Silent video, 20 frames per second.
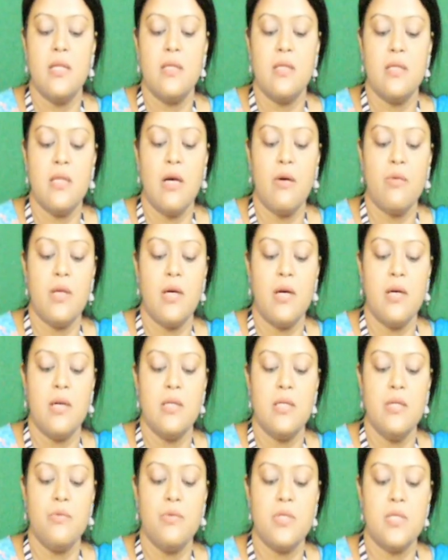Now the
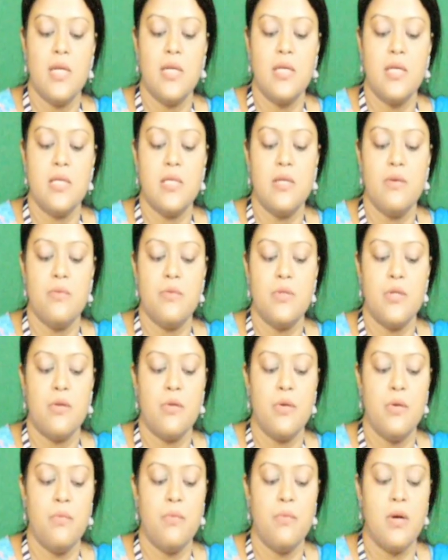new state is Q0
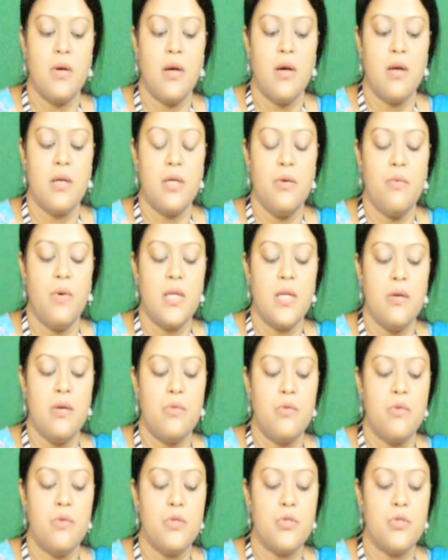Q1 Q2.